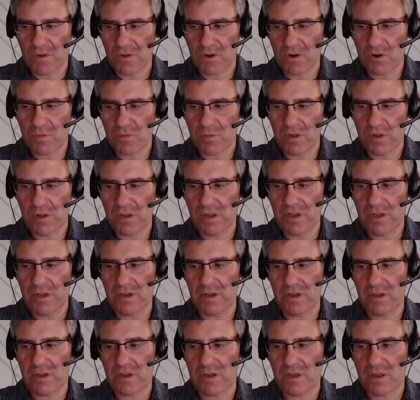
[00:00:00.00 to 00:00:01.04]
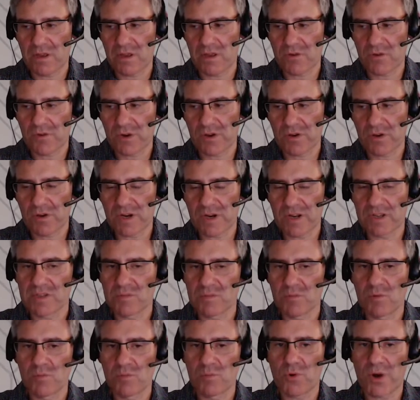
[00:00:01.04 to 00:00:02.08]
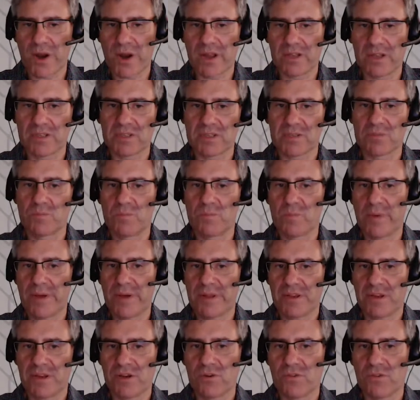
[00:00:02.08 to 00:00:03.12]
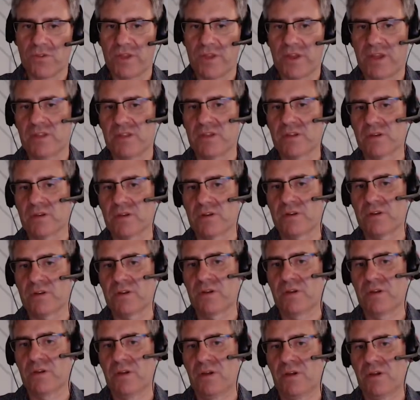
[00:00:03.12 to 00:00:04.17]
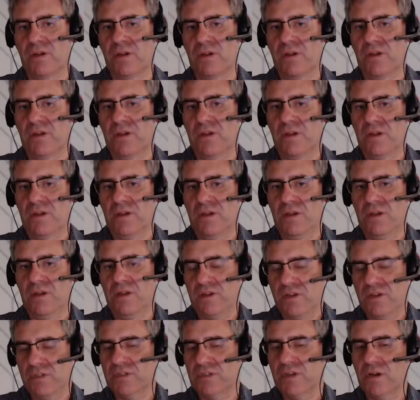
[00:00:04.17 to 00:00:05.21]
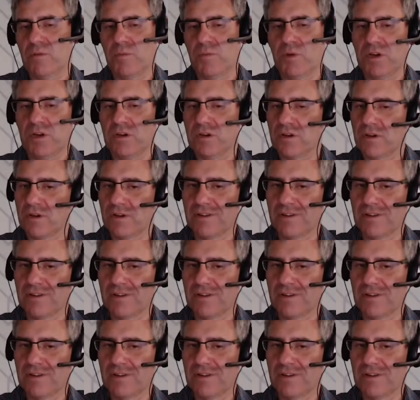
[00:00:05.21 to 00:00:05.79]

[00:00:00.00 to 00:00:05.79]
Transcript: globally recognizable brands betting on that. And that's coming.